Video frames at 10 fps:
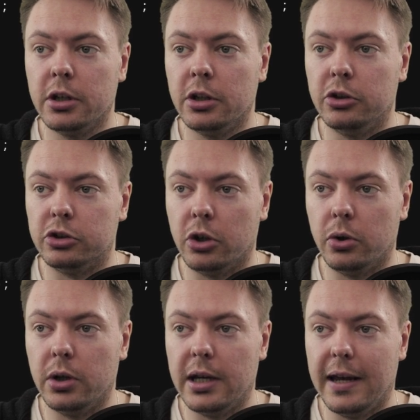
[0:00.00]
So
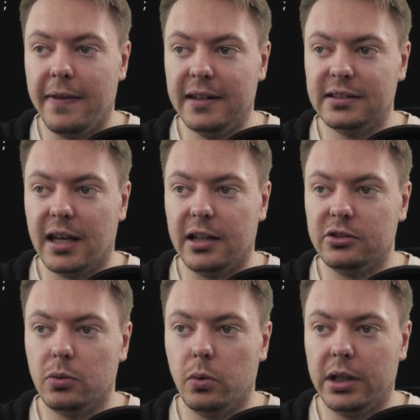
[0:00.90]
in this case,
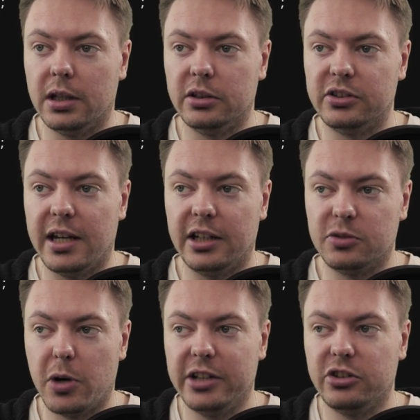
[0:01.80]
we can say
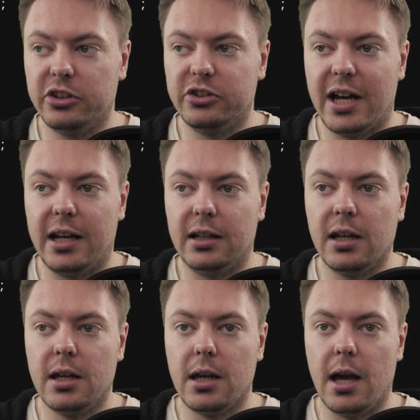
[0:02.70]
express.static
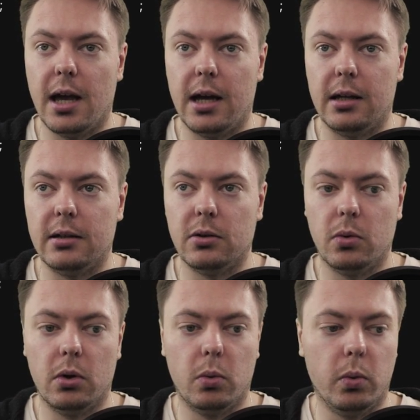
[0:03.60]
and
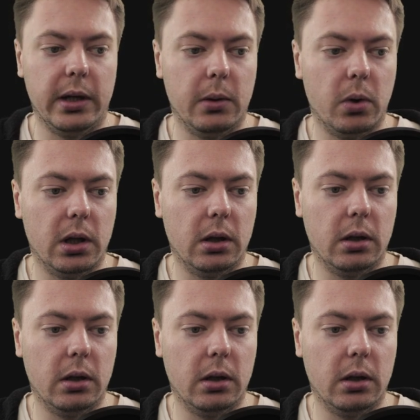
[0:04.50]
we will